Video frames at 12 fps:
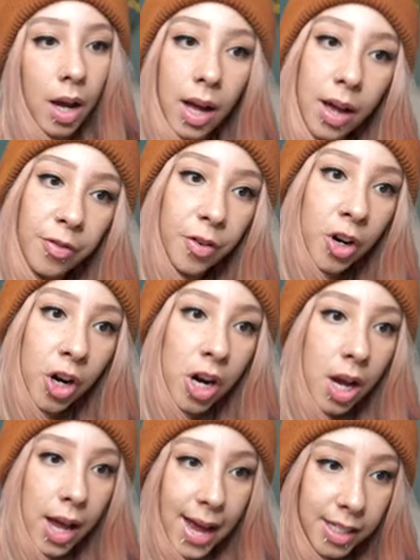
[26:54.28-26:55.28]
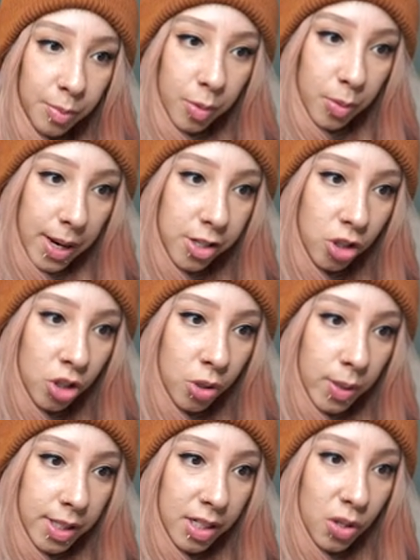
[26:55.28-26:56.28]
Uh, for her aspiration, she
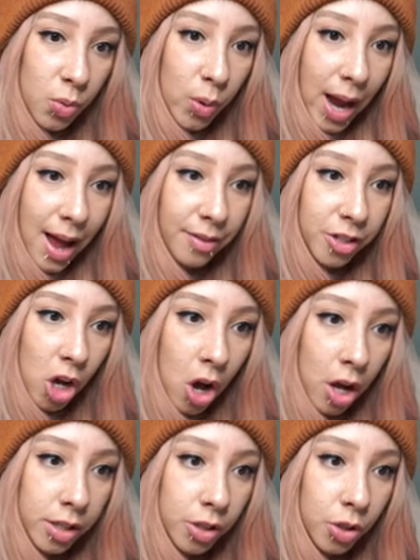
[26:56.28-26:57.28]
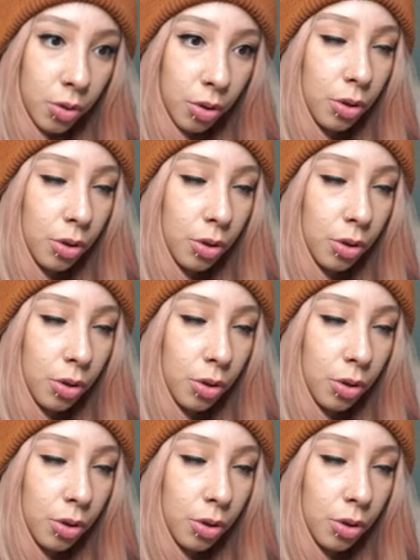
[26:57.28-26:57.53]
wants to graft onto